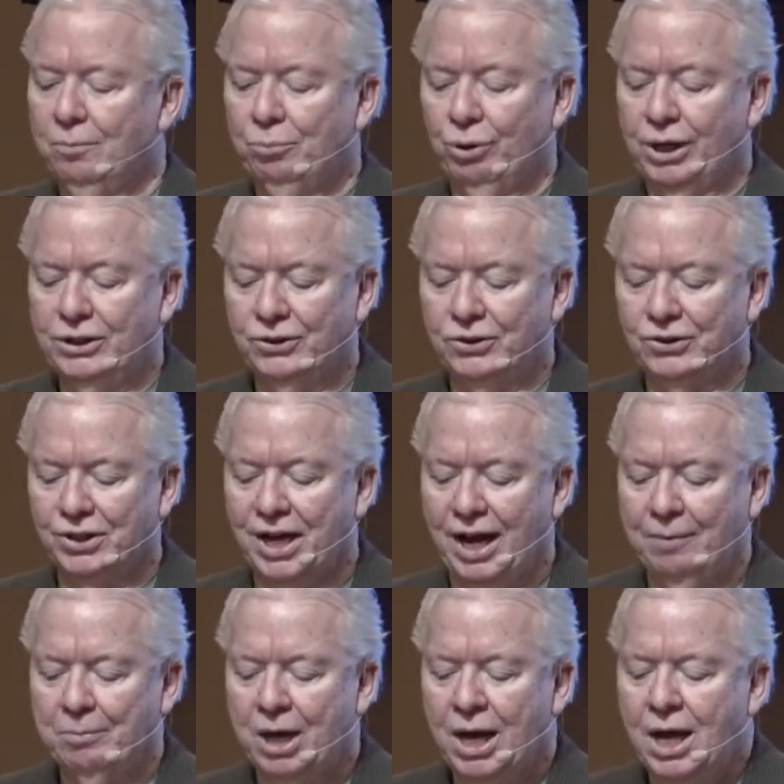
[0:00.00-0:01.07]
Praise His
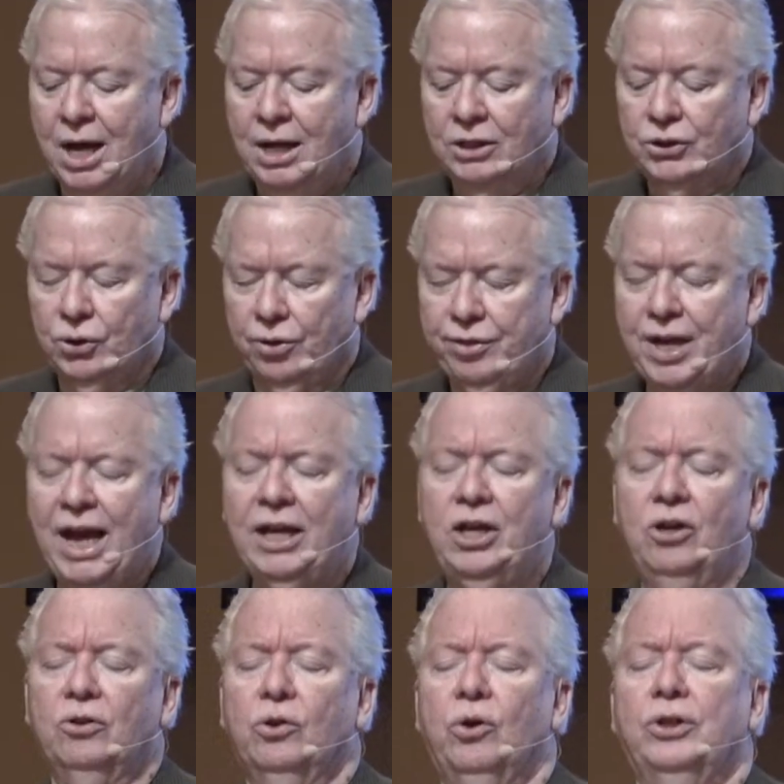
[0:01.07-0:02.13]
name. So thank
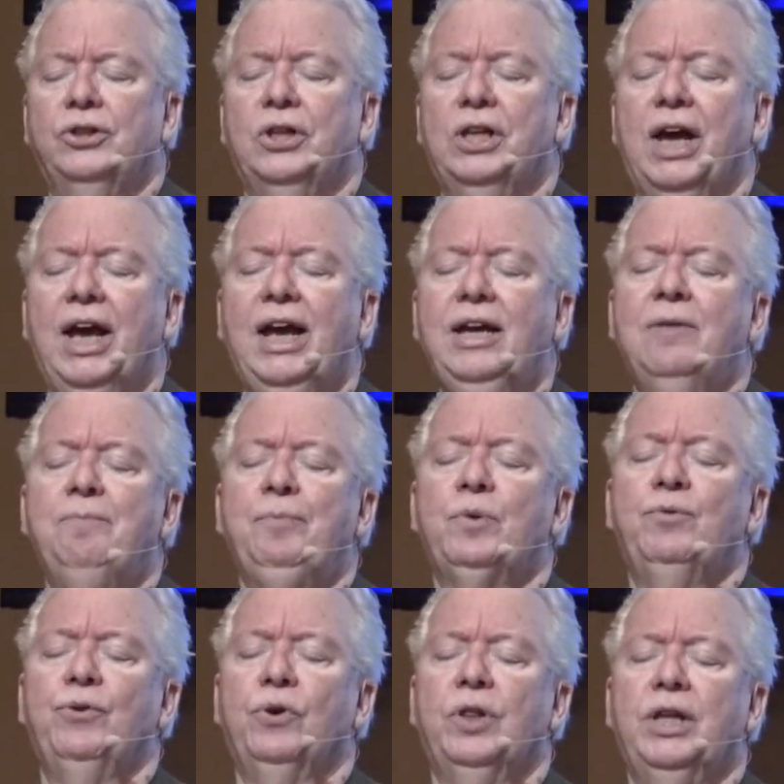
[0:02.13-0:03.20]
you, Lord, today
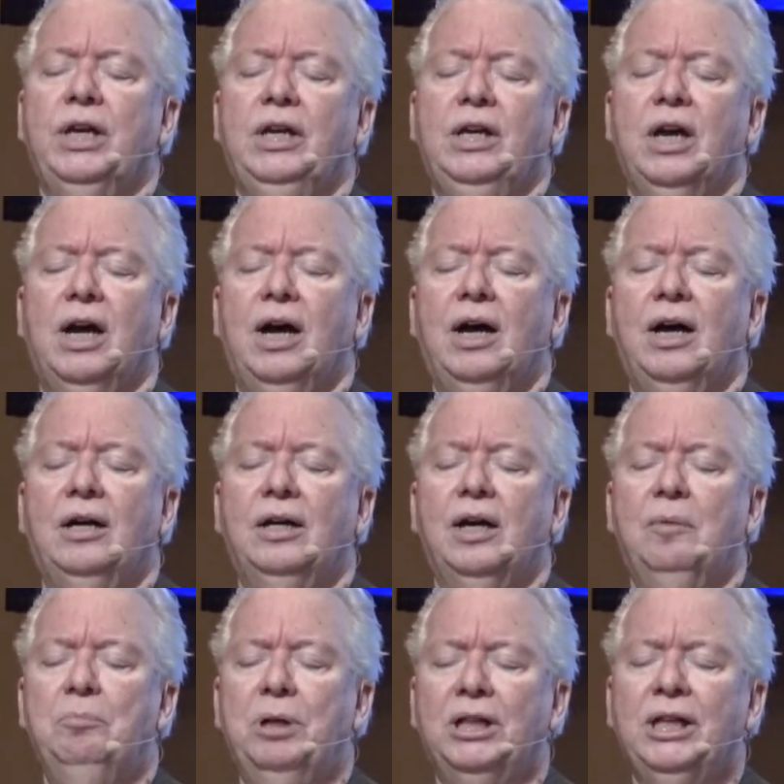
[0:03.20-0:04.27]
for the
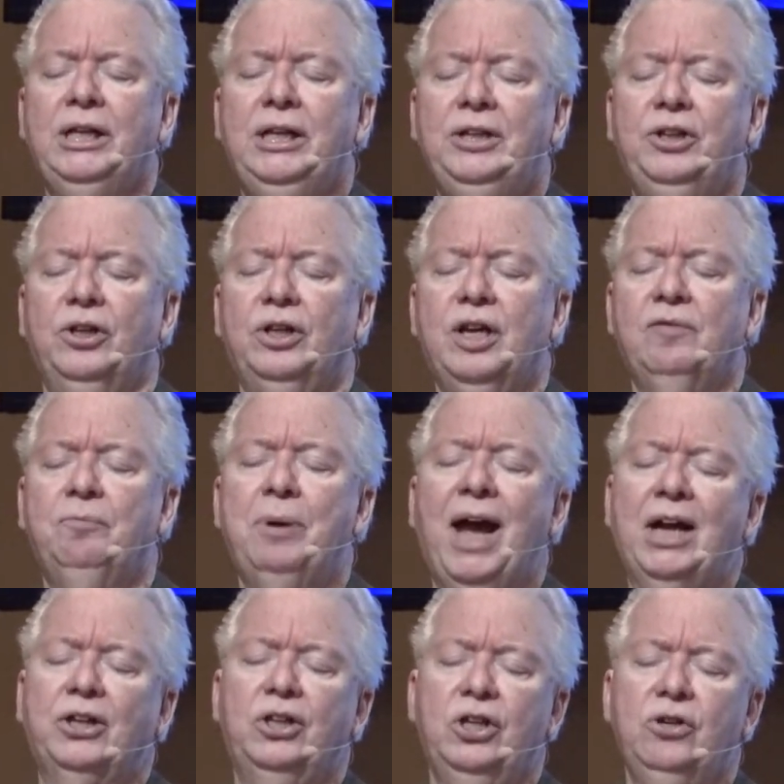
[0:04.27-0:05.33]
uh, ability to give
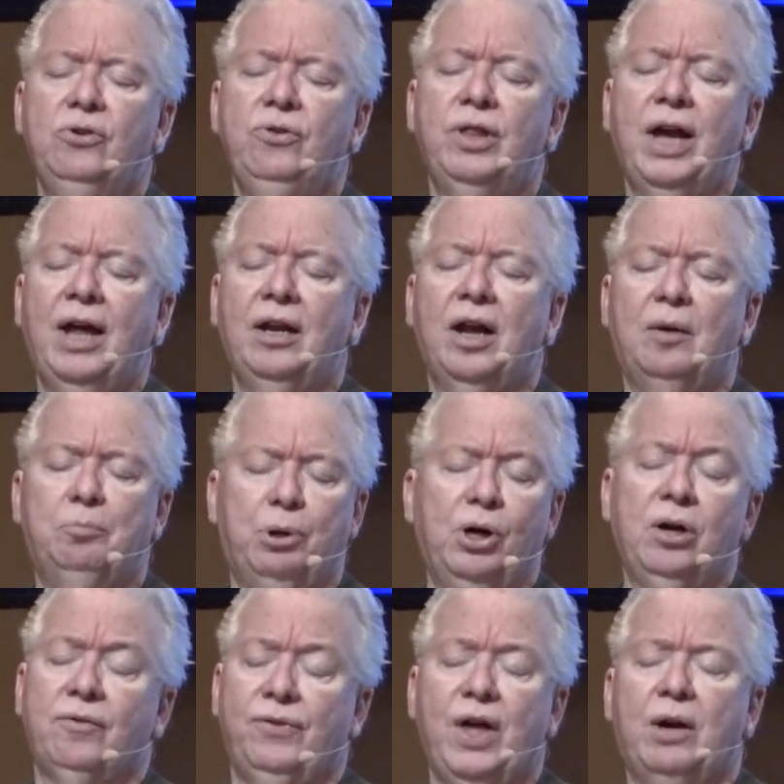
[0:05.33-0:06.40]
back to you that a
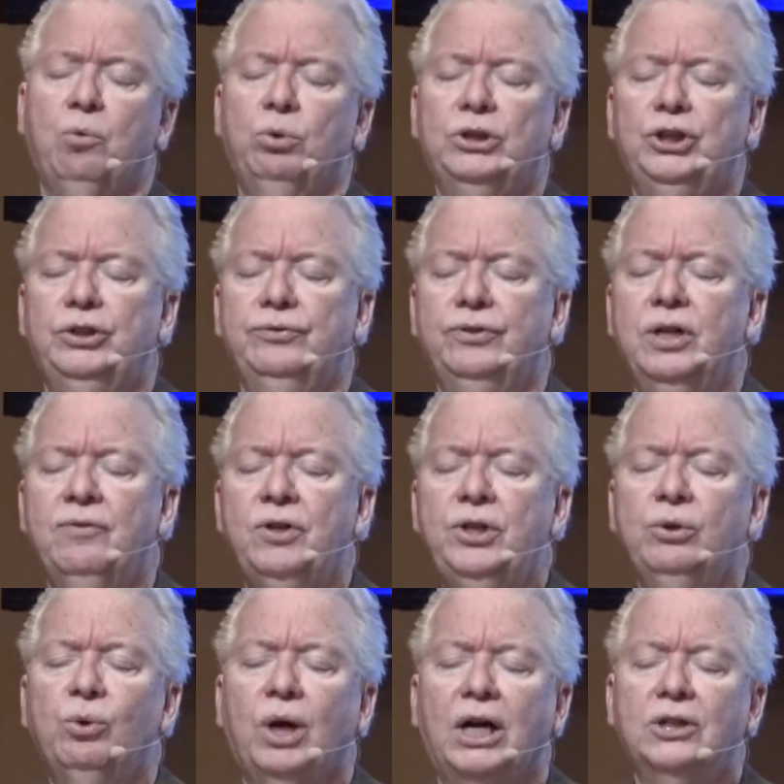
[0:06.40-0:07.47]
part of that which you've given
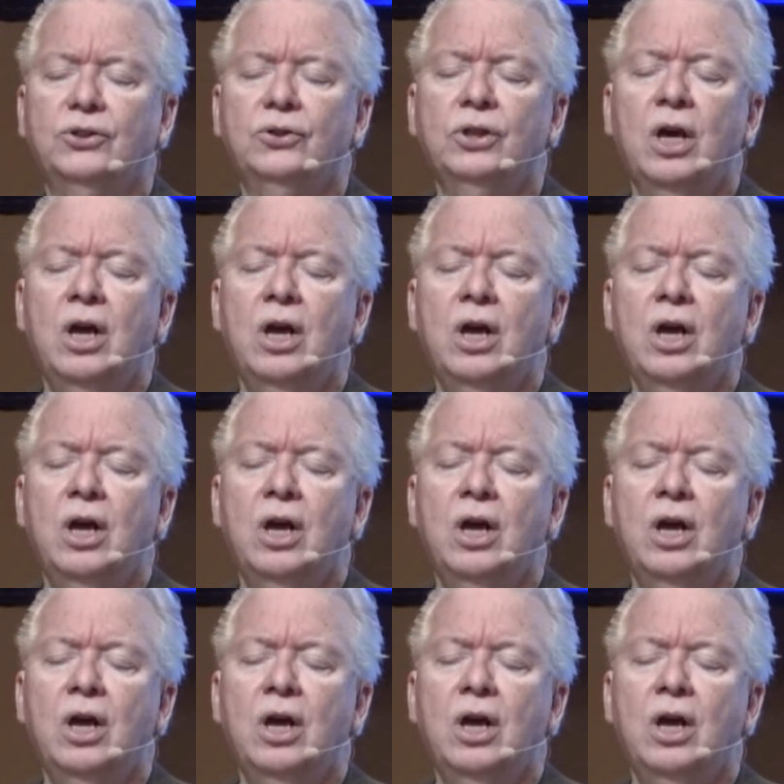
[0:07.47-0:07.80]
to us.